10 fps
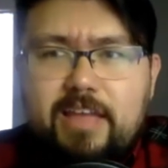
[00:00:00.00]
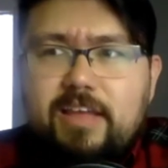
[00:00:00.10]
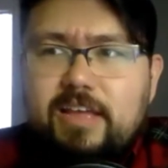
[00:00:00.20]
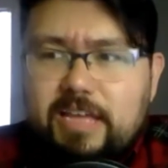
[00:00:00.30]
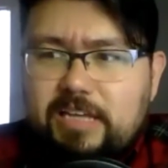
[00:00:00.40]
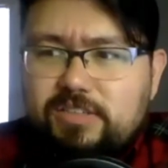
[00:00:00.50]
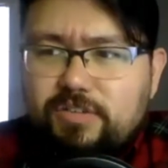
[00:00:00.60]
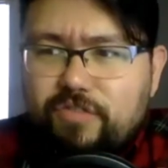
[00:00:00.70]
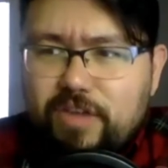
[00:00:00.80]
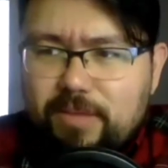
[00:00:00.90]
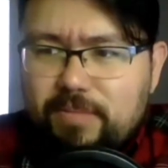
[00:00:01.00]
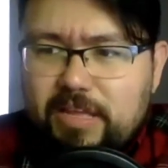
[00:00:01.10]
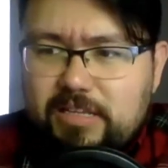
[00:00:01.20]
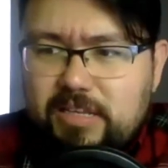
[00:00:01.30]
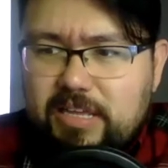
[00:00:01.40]
Okay. He's a fame
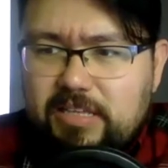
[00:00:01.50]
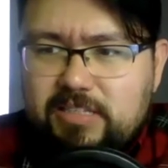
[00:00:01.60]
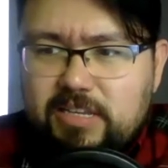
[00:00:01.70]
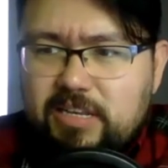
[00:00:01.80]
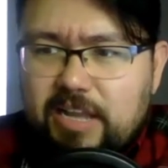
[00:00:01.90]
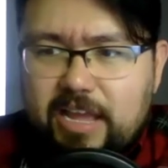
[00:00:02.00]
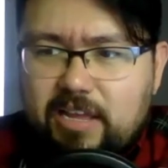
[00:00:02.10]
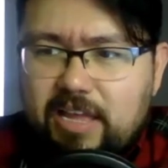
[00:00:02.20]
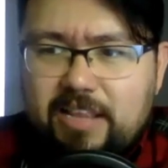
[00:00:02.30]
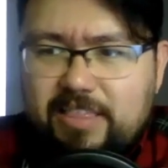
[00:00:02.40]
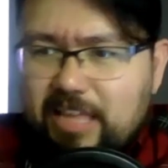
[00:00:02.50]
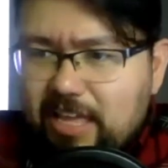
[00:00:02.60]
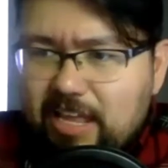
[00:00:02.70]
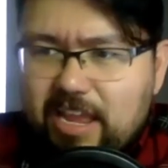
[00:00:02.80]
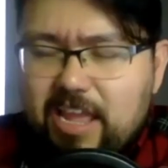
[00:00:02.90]
he he did like El
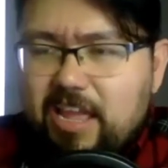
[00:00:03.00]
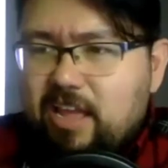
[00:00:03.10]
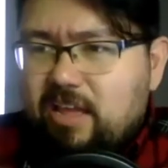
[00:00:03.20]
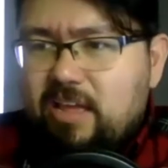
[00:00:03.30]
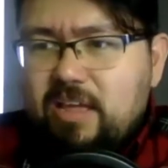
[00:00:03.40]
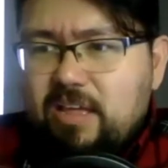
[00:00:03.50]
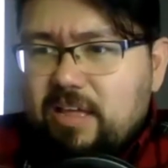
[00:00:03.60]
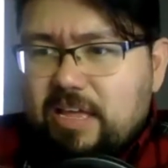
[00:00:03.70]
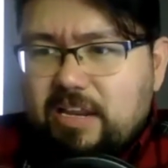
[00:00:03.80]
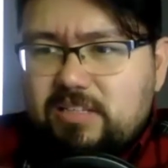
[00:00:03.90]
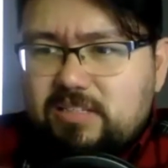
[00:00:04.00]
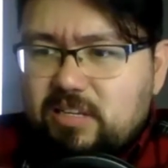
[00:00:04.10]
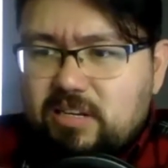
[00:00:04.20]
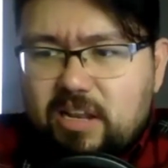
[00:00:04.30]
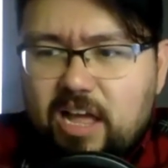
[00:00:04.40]
Tigre and he's done
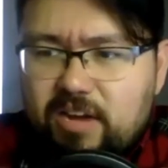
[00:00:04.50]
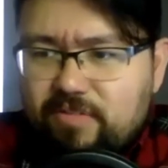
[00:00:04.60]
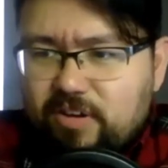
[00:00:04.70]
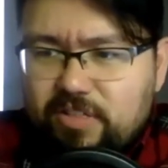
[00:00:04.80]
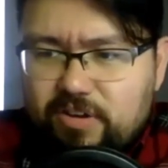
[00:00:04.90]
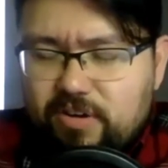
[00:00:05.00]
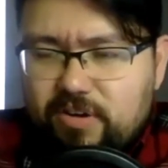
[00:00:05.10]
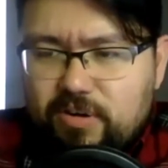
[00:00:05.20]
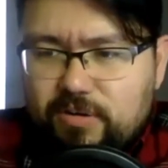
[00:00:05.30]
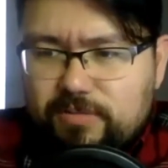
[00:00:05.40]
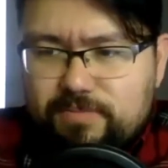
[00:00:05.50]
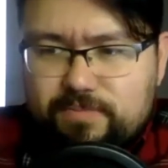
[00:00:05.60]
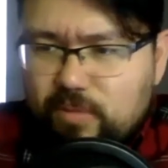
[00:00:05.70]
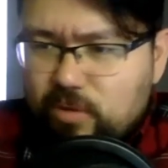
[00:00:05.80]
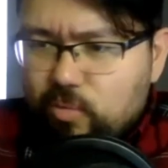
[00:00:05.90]
a lot of other um
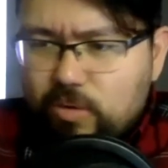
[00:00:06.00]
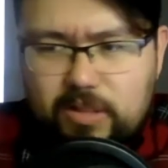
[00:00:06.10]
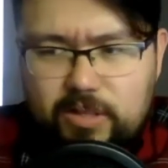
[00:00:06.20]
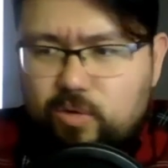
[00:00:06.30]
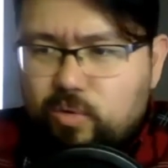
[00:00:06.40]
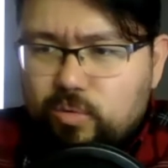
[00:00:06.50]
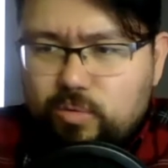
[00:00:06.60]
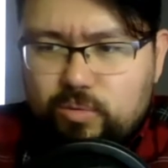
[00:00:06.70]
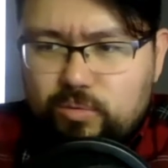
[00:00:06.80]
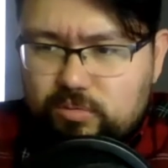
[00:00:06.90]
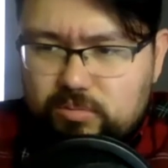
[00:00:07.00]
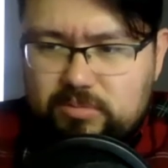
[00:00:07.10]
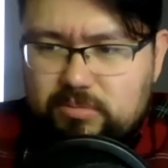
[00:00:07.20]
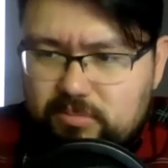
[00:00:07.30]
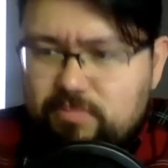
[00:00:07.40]
really oh, right cool on
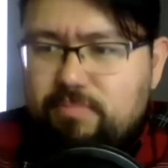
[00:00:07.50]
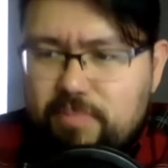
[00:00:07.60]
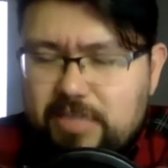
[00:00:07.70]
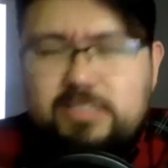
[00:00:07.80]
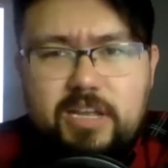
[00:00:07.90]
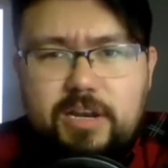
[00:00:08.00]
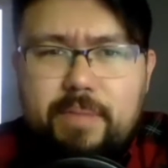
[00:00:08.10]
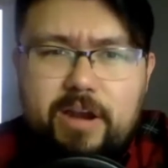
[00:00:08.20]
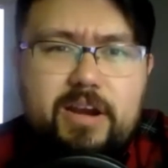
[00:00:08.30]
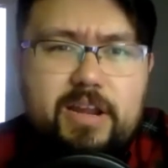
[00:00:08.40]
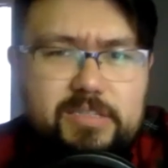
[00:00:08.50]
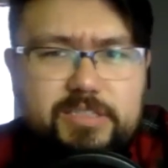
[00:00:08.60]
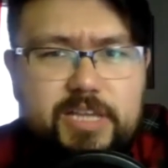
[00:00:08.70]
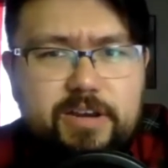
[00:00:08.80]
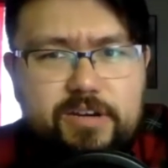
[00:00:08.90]
Mexican American
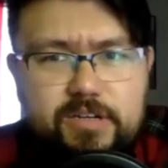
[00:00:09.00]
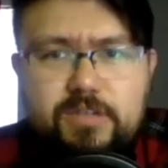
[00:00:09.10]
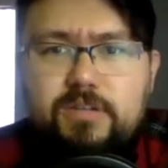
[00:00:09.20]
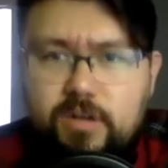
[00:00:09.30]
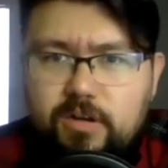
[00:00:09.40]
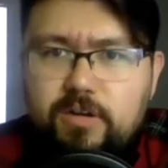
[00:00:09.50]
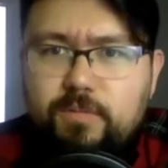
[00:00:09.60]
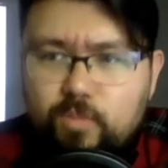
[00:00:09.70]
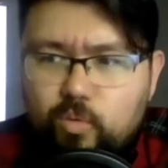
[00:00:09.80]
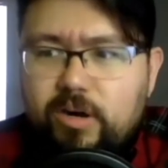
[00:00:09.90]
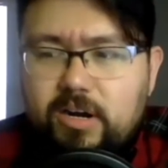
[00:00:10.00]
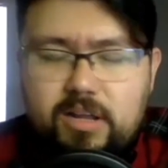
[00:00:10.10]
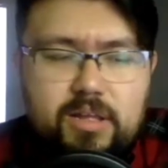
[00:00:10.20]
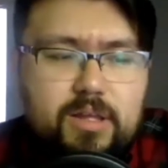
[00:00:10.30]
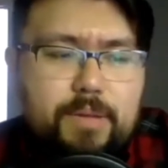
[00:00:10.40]
centered um, work.
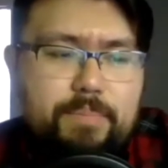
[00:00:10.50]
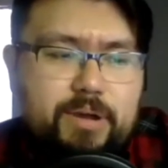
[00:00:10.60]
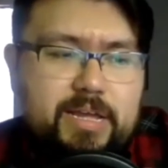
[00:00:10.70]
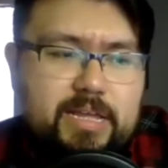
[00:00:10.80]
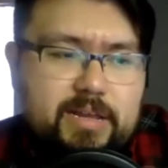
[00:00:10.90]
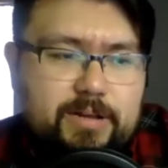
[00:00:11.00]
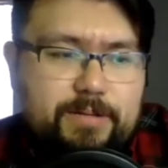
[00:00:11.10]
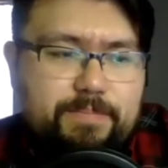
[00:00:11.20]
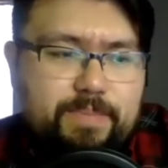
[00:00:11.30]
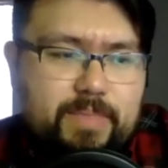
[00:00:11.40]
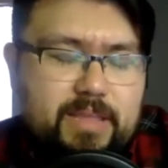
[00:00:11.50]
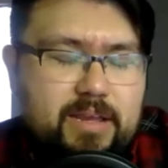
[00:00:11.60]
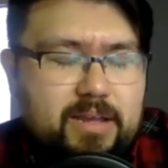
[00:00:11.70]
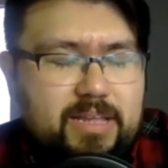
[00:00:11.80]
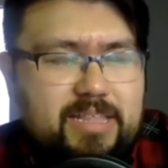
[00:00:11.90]
Cool. But um,
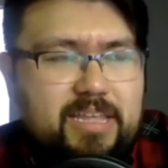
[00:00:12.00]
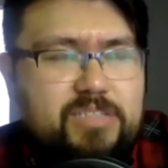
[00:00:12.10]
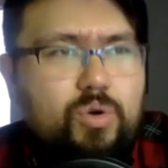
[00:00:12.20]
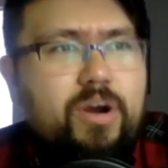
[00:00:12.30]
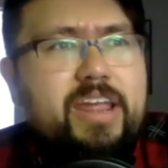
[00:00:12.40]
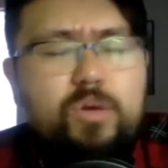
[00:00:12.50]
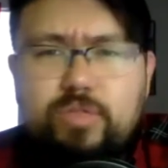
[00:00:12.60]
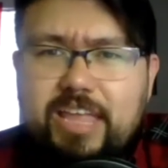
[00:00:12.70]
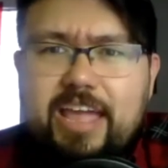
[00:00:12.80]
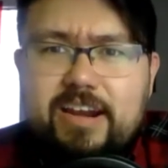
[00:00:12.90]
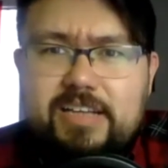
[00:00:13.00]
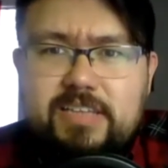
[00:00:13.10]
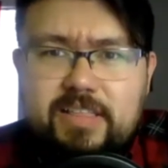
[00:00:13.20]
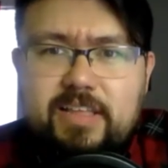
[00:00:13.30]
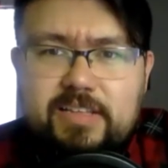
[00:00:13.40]
I think it's Jorge Gutierrez. I
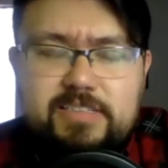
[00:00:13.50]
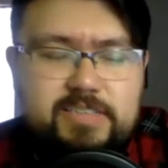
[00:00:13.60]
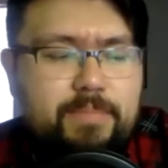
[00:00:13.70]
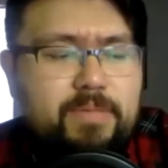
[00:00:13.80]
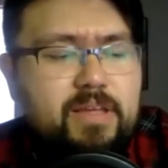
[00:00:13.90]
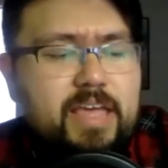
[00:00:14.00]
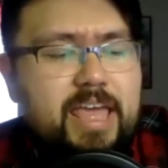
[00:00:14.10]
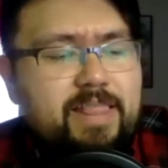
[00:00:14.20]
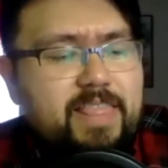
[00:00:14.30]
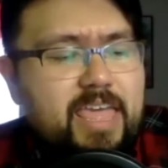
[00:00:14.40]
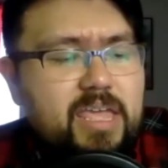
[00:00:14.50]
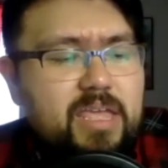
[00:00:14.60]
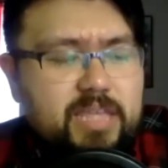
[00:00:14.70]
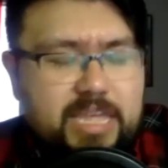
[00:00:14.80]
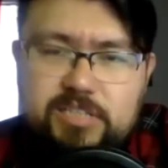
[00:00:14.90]
think that's his uh-huh. name. And then uh,
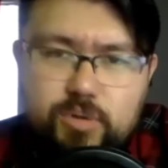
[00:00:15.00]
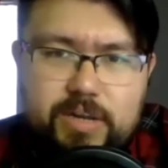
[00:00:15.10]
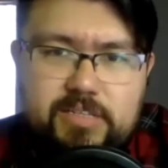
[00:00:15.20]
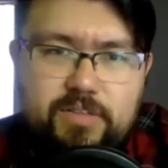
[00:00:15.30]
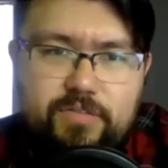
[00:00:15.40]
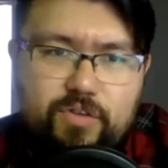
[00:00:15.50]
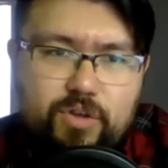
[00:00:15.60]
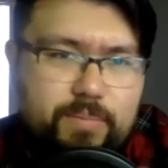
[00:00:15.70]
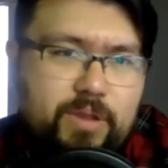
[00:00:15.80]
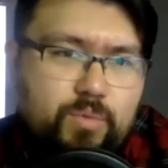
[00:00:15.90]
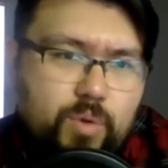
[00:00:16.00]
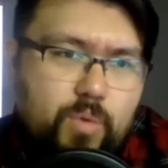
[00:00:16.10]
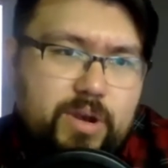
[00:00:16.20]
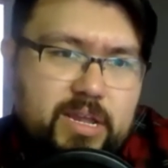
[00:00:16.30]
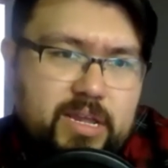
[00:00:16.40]
he directed the film. He wrote
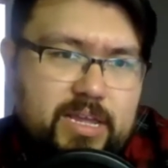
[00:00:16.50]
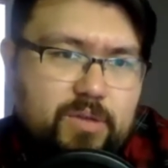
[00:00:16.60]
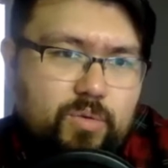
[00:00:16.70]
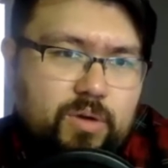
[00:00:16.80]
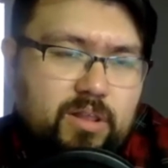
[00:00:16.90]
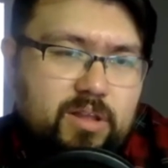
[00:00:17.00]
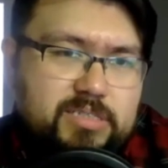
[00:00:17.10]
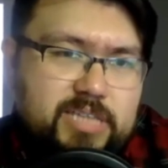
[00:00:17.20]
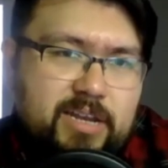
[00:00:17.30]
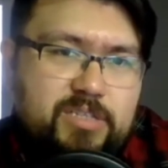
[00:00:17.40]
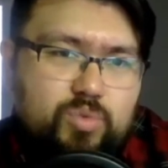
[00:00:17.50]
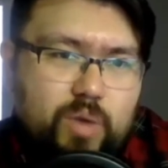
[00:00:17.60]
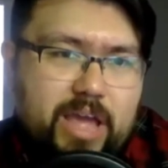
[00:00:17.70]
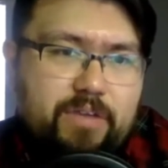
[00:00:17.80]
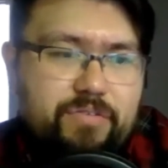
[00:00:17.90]
it and, alongside his
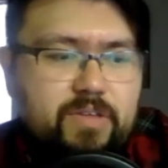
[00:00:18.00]
wife.